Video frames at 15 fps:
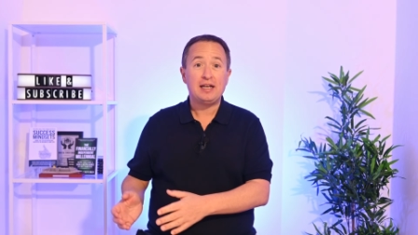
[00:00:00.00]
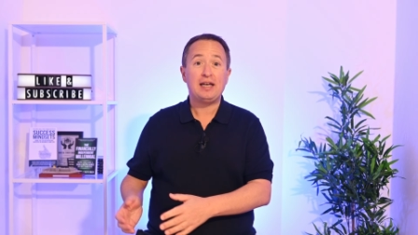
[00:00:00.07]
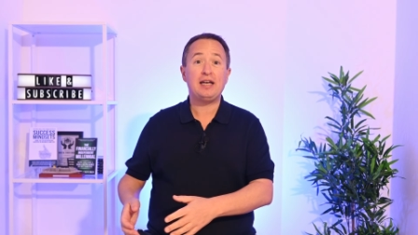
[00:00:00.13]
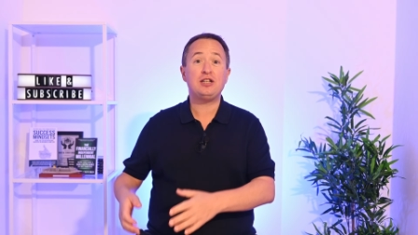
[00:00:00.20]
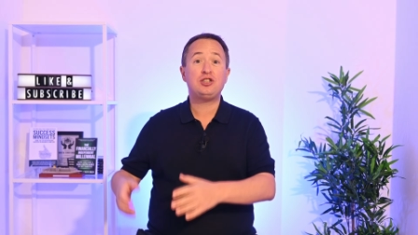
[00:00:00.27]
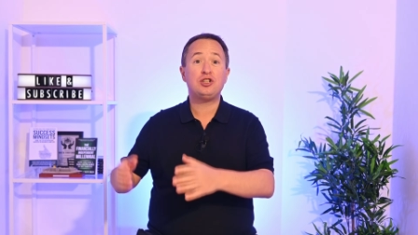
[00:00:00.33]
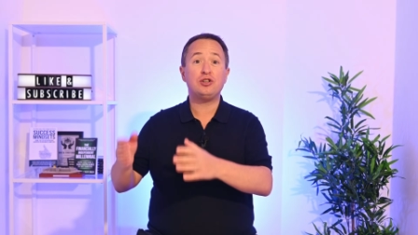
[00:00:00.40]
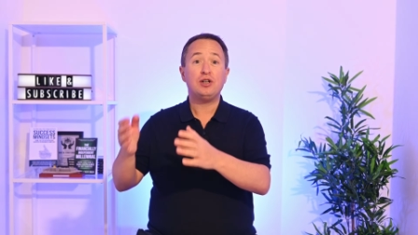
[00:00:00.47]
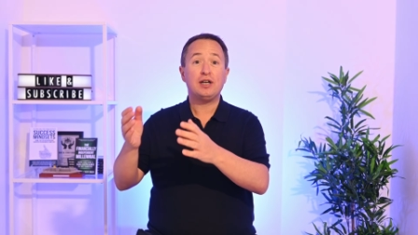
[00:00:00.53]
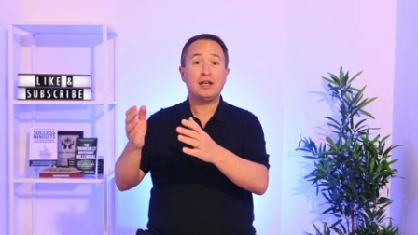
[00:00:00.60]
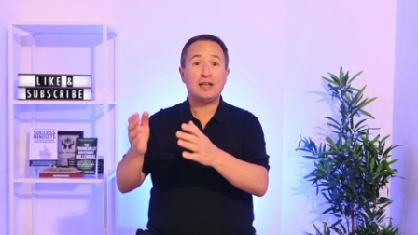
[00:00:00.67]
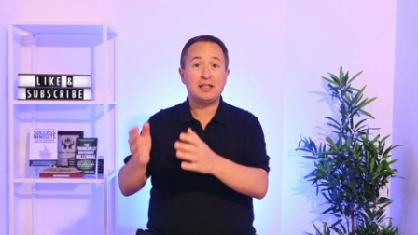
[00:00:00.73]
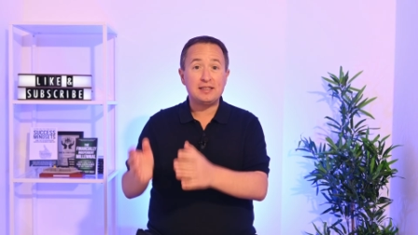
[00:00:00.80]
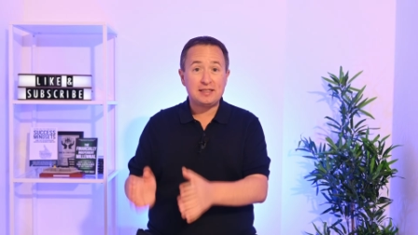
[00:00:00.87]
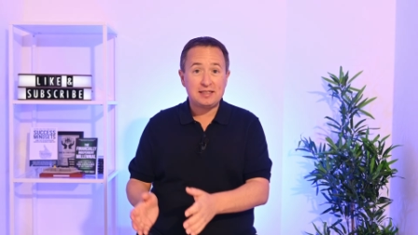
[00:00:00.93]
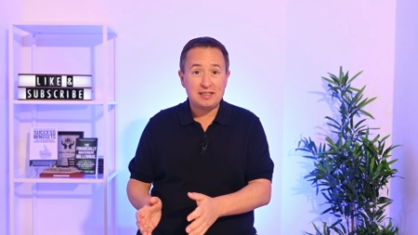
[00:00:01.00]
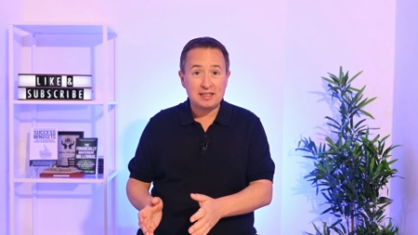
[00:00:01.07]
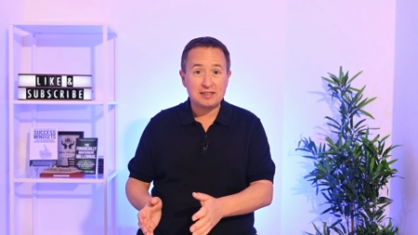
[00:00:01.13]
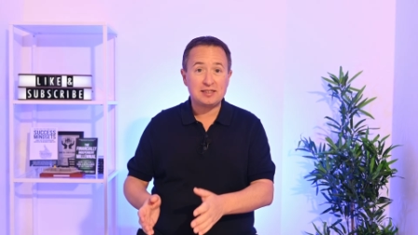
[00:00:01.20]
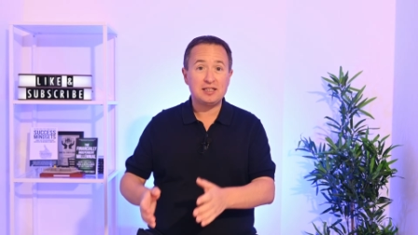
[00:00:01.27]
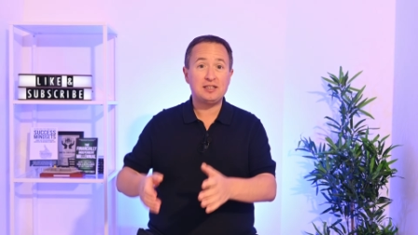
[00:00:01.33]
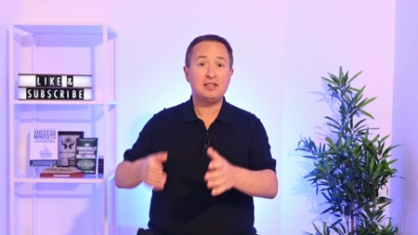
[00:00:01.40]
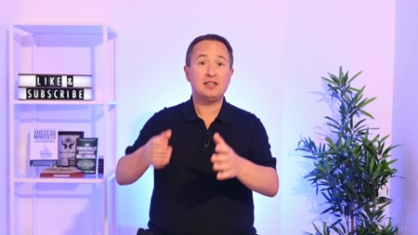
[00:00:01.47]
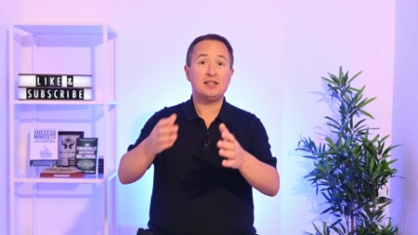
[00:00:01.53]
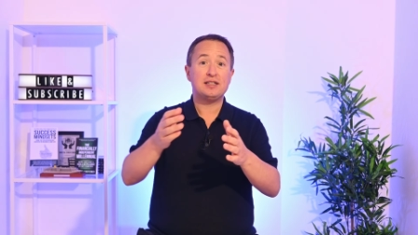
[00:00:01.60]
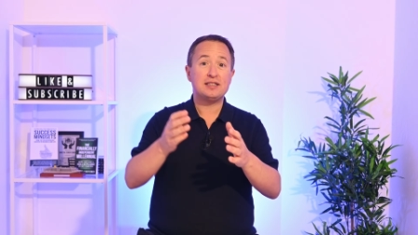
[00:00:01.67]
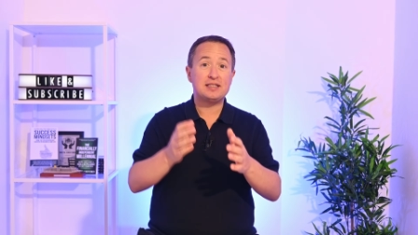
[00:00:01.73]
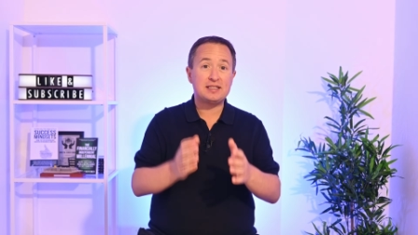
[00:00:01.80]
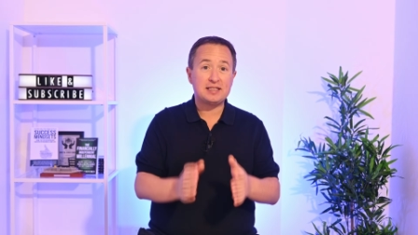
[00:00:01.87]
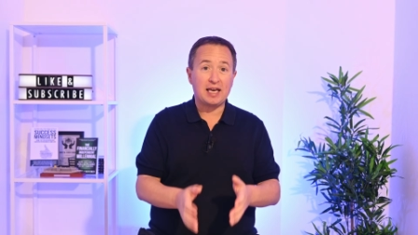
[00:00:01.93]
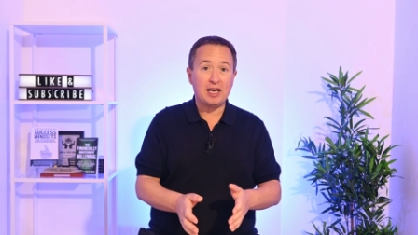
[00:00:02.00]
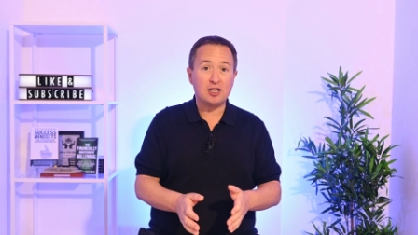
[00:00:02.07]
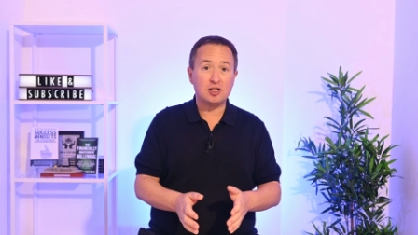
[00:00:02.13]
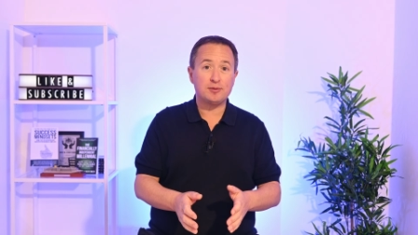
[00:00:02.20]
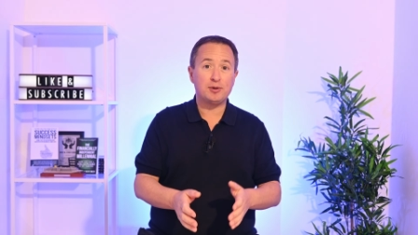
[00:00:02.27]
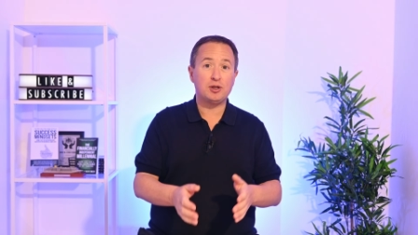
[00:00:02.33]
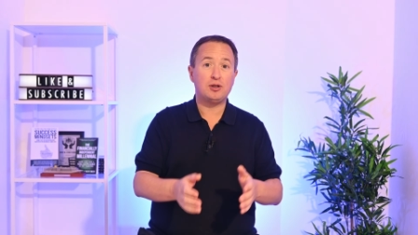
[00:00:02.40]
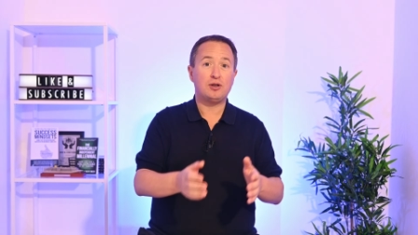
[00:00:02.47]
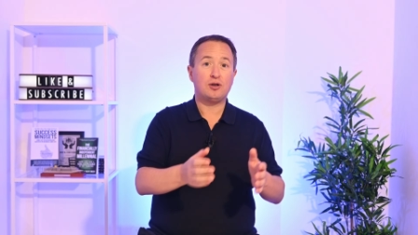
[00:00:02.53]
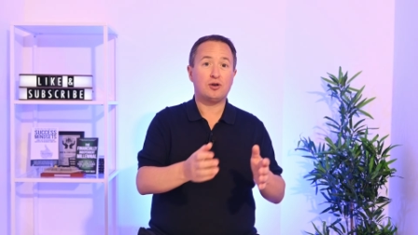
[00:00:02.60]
into consistent, scalable